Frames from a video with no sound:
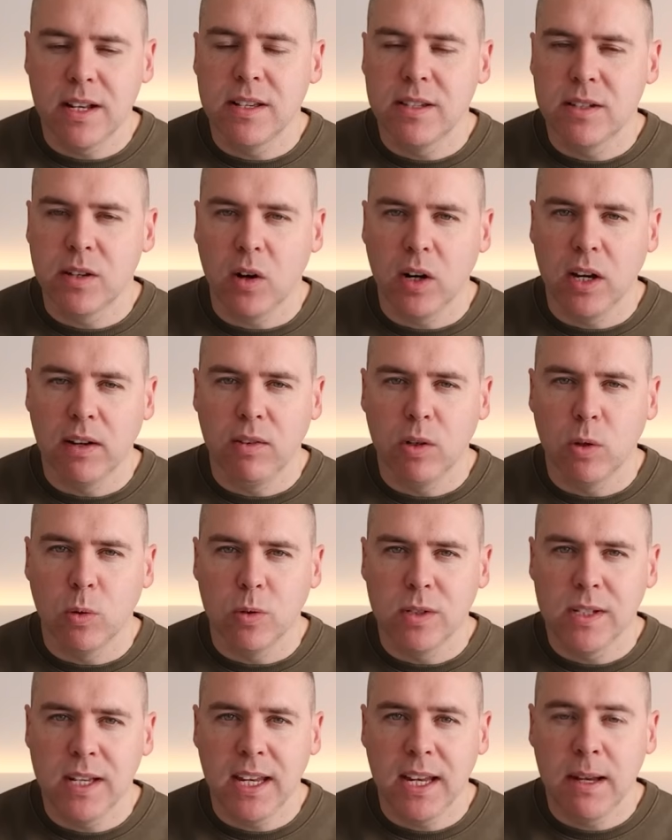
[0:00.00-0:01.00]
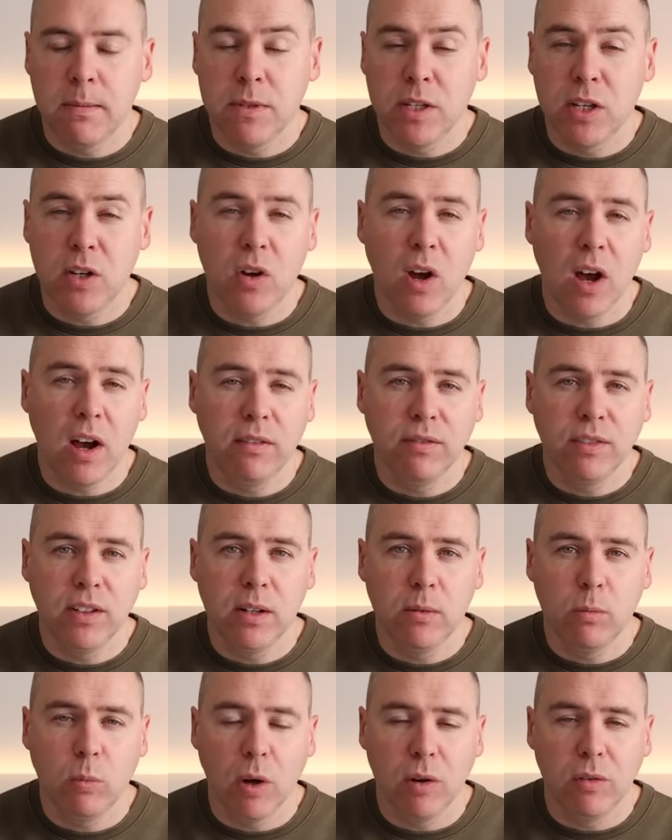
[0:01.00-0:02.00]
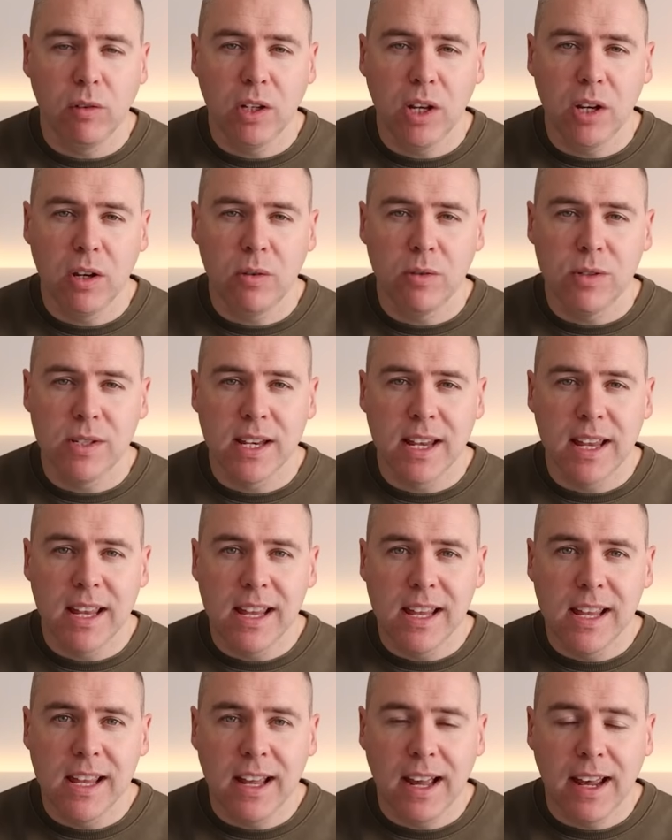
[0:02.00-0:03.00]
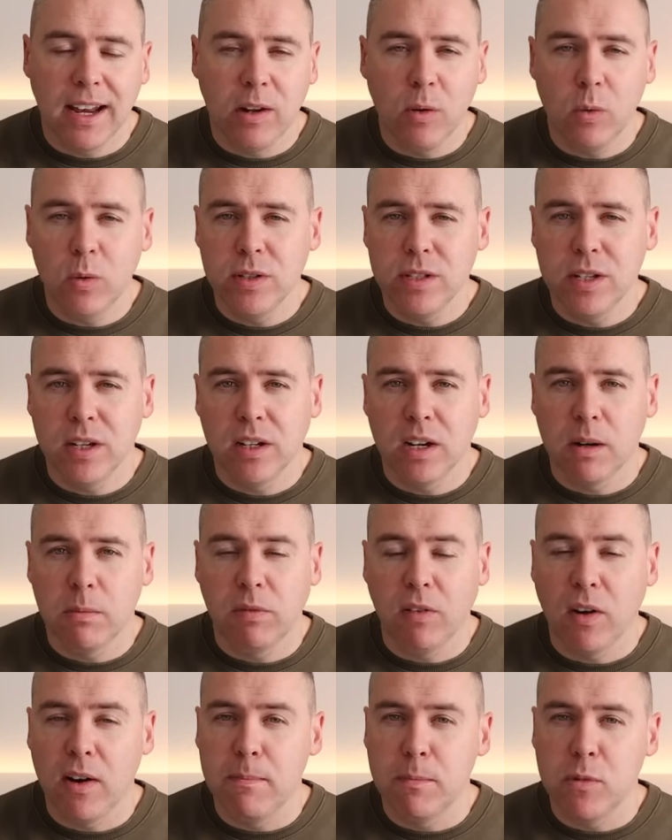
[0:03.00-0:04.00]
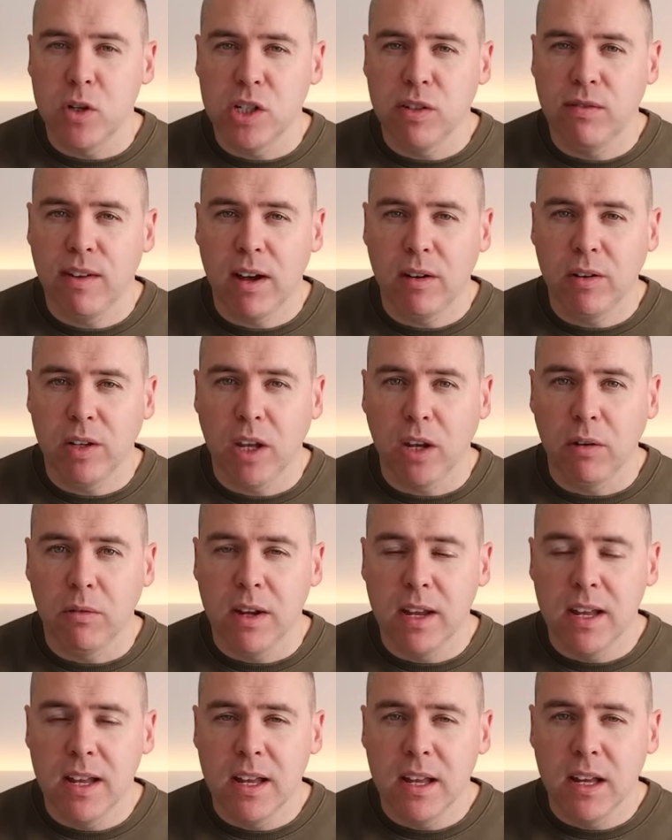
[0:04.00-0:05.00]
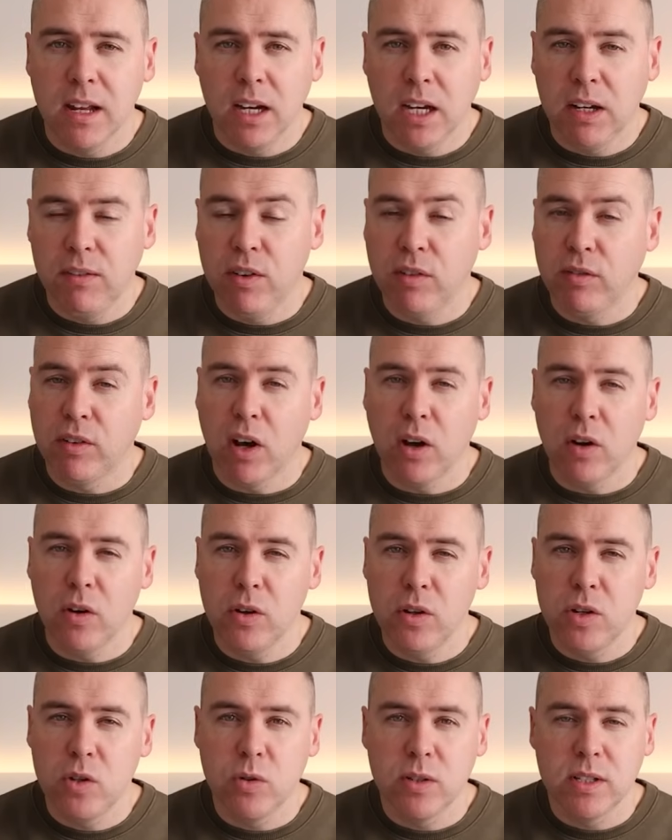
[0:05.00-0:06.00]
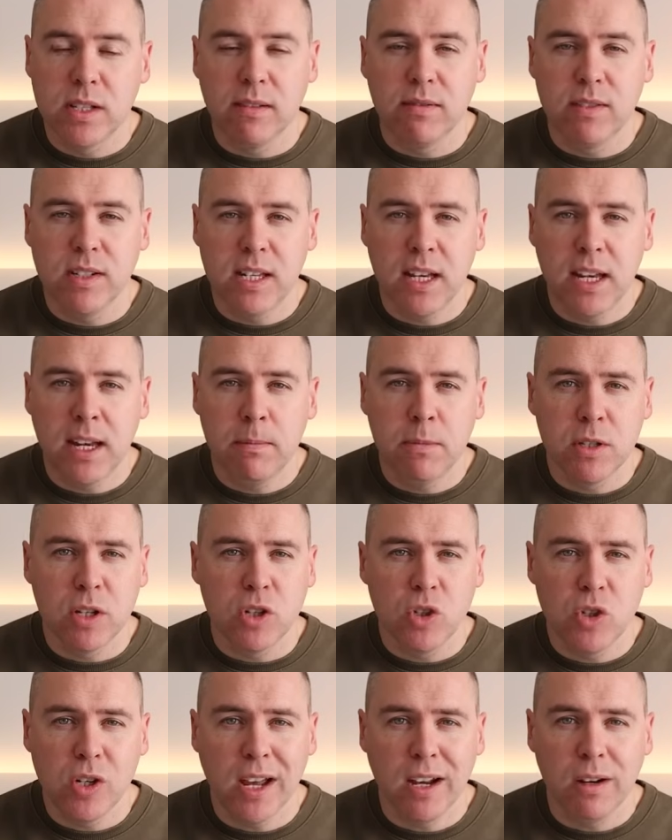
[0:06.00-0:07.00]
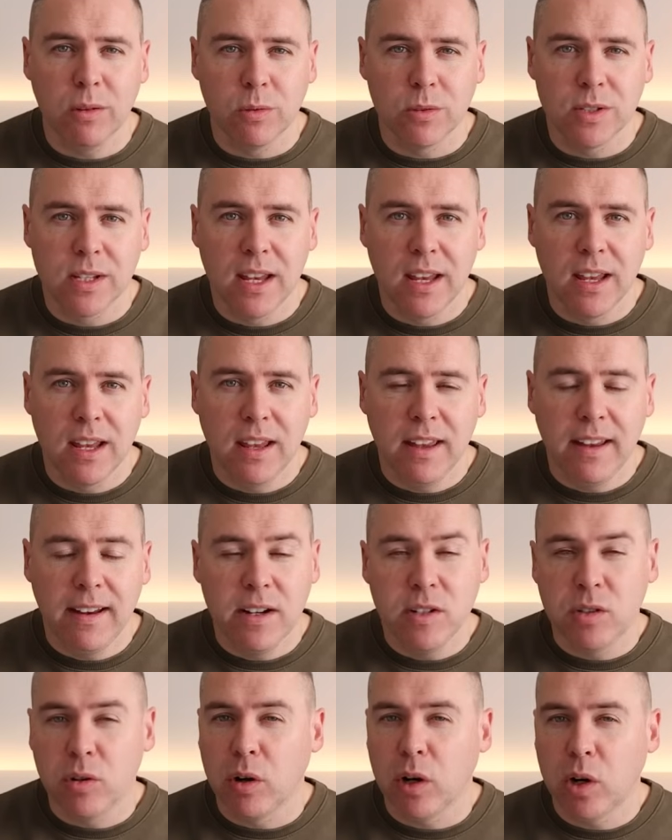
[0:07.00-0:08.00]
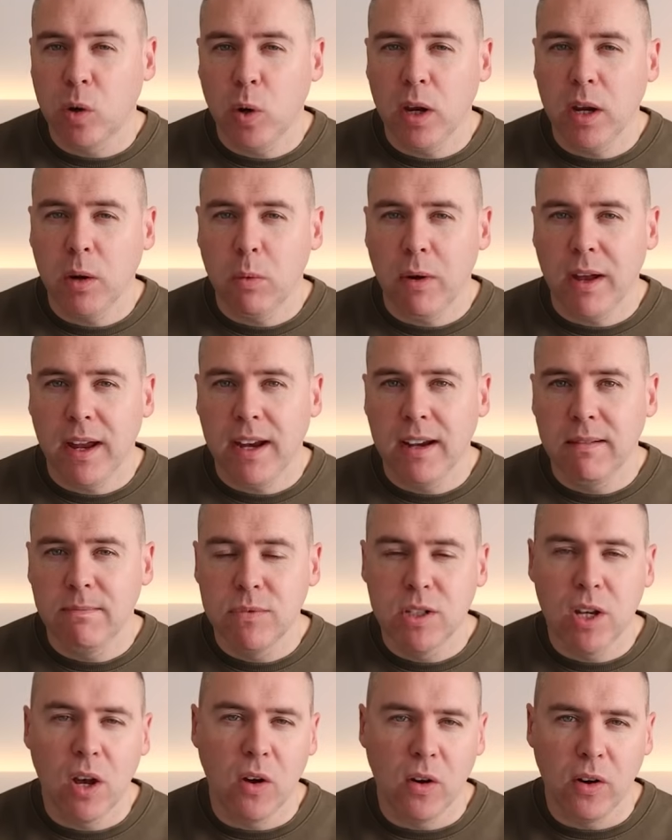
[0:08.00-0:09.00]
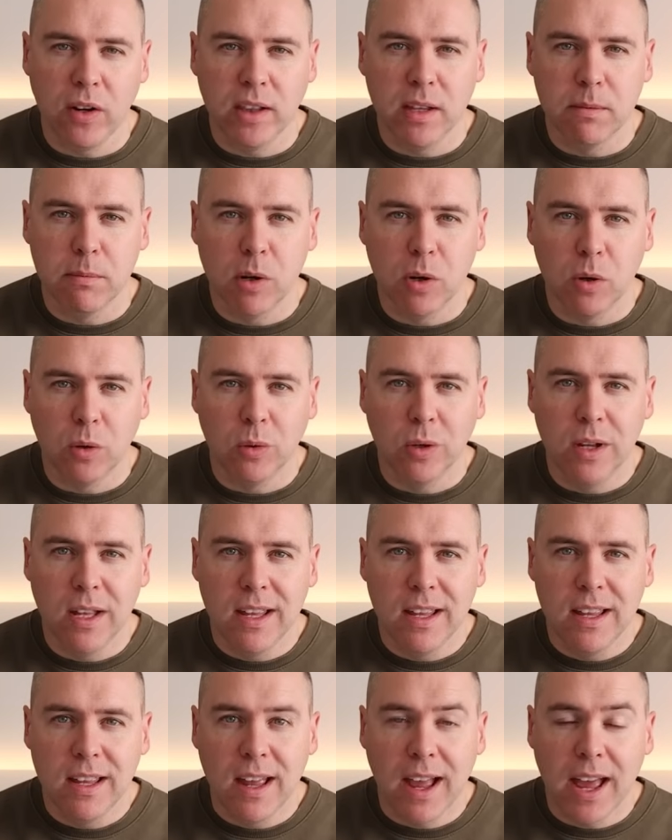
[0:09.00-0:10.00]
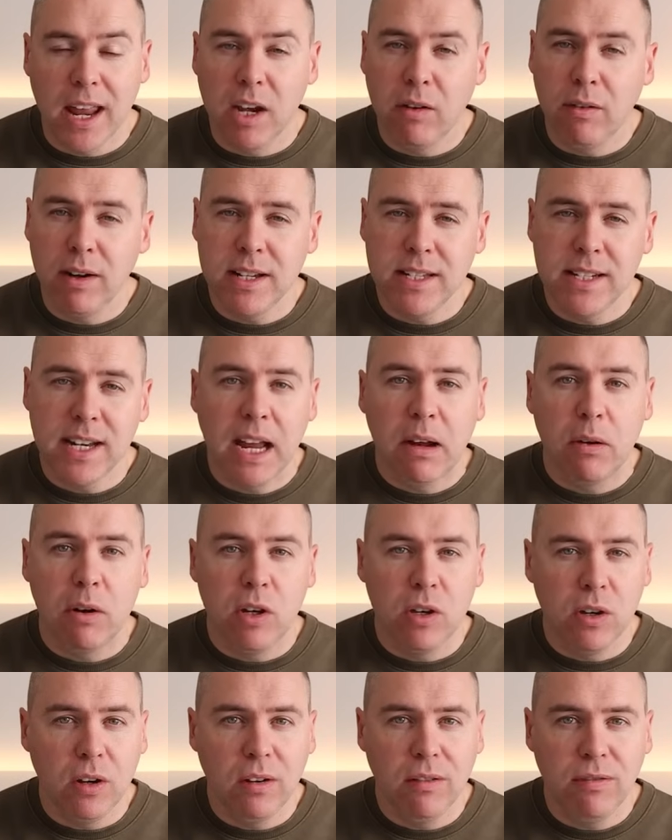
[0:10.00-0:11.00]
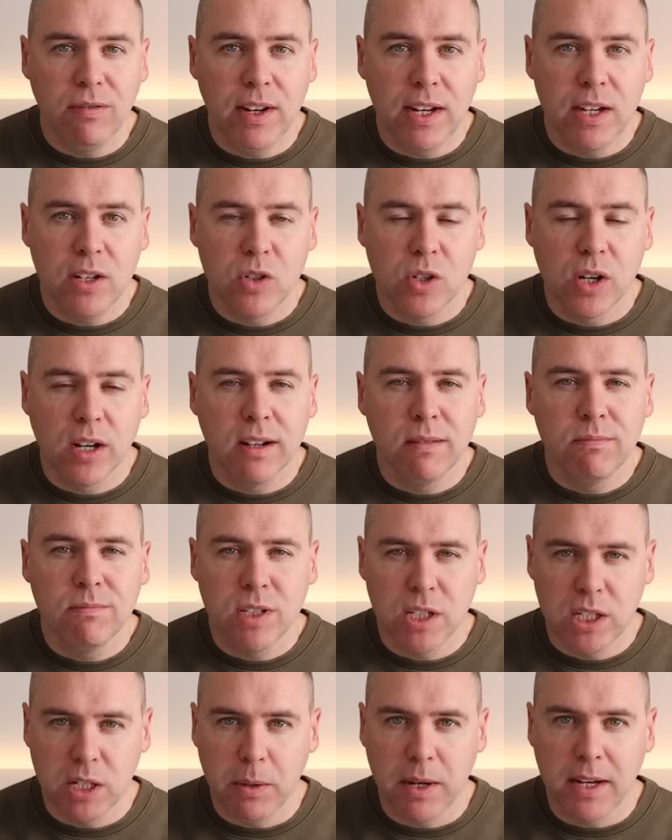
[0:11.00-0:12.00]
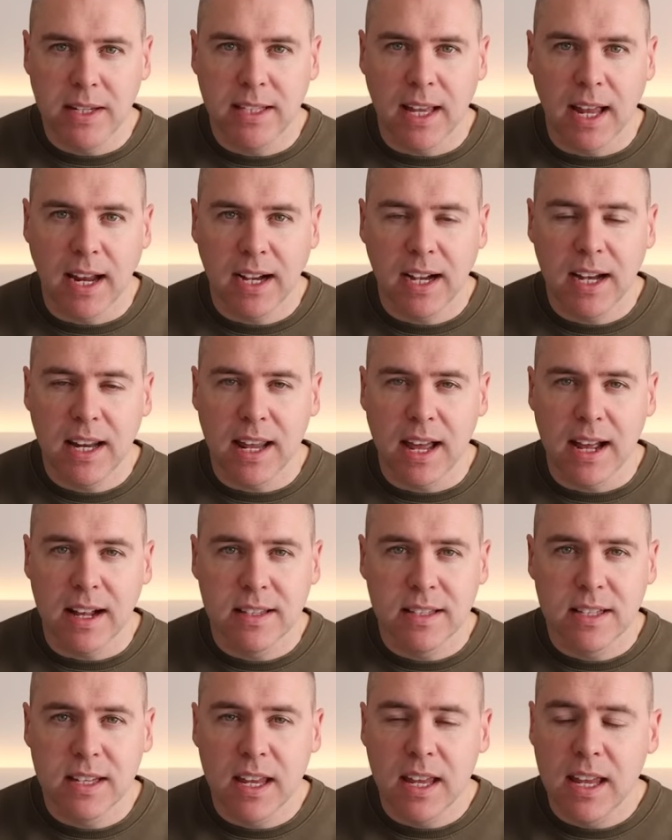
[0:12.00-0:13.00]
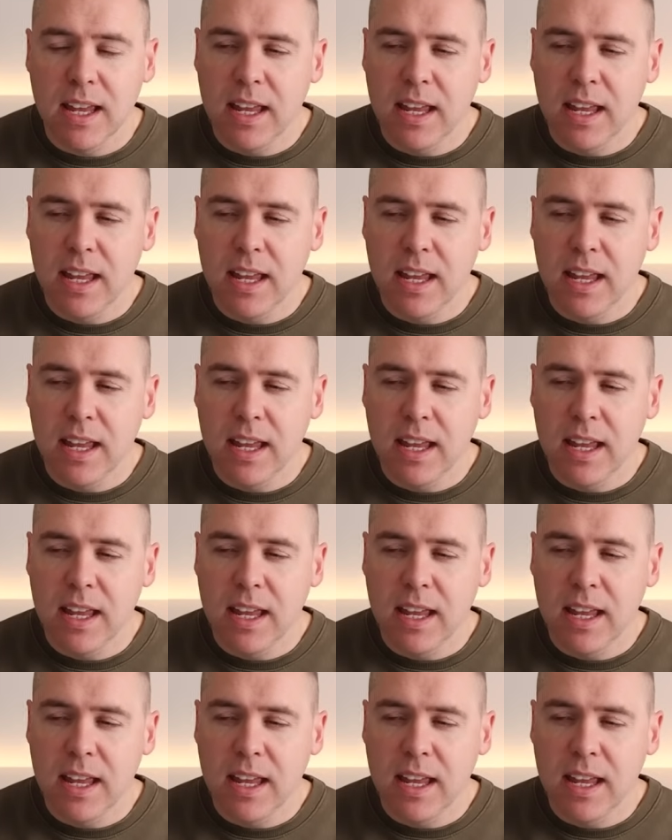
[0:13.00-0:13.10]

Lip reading: inside of your Teams that you often won't use, and they also don't provide much value. If you've got hundreds of Teams and channels, is there a quick way to hide them all? And there is now a new feature to do exactly that.